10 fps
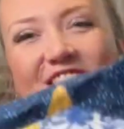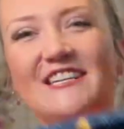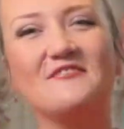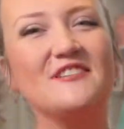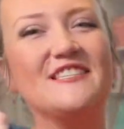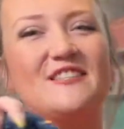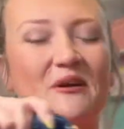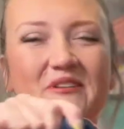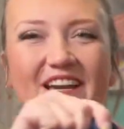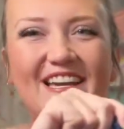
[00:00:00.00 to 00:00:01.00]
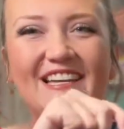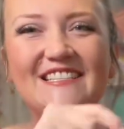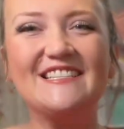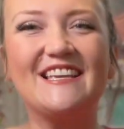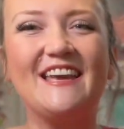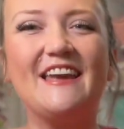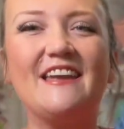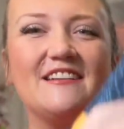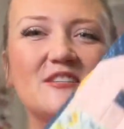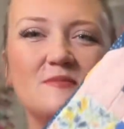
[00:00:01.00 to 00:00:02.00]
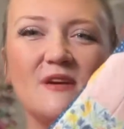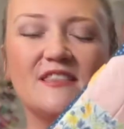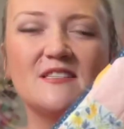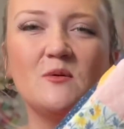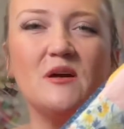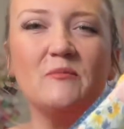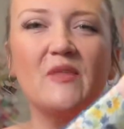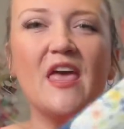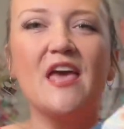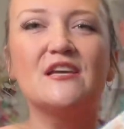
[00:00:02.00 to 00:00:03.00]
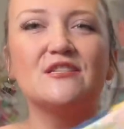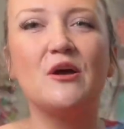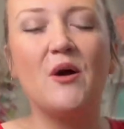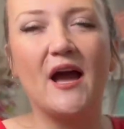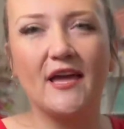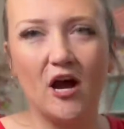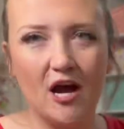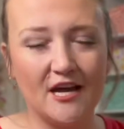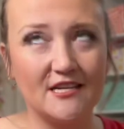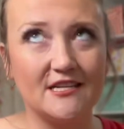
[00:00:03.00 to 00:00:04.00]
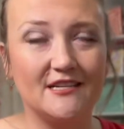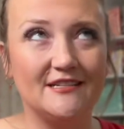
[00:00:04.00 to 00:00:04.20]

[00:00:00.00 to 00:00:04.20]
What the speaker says: and it was so nice, and just made this quilt. So I got